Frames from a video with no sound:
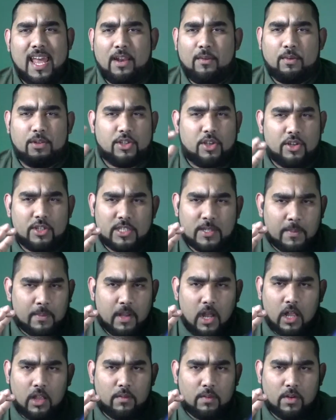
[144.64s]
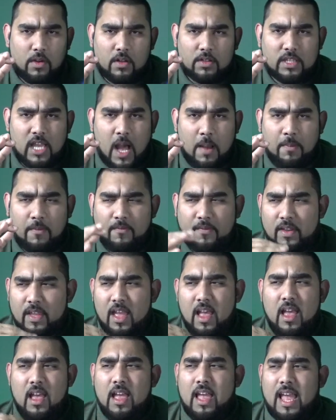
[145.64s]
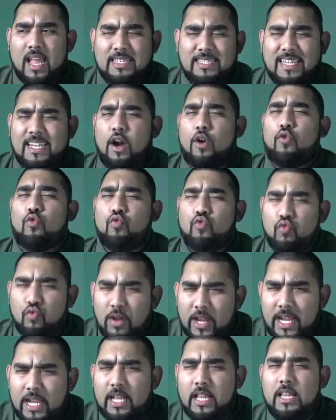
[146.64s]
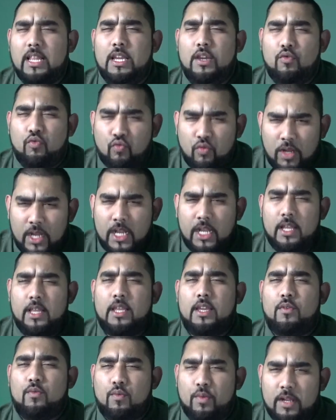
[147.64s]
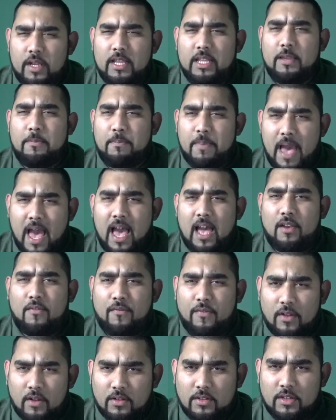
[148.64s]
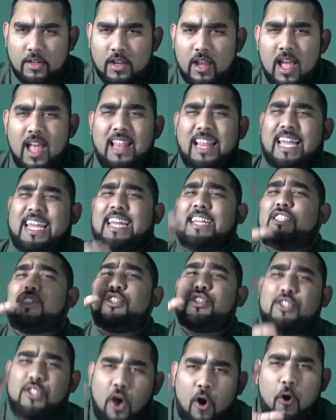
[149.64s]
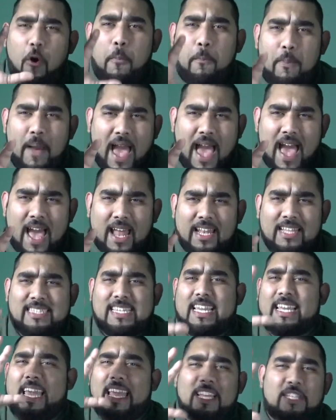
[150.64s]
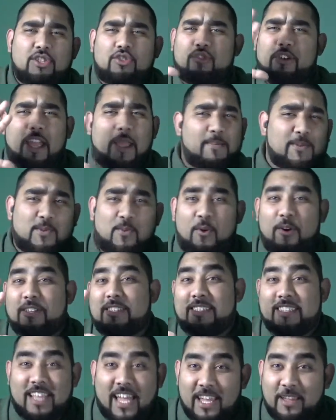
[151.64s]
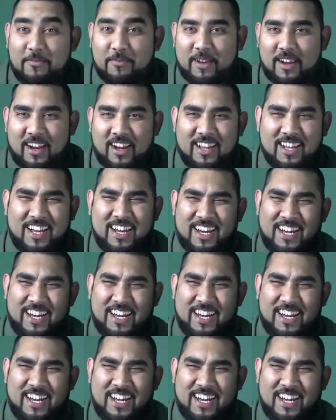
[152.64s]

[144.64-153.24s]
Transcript: and it returns some coloring on top of it. It's like a really, really, really bad filter. Like it's so bad, it's like Instagram's worst nightmare.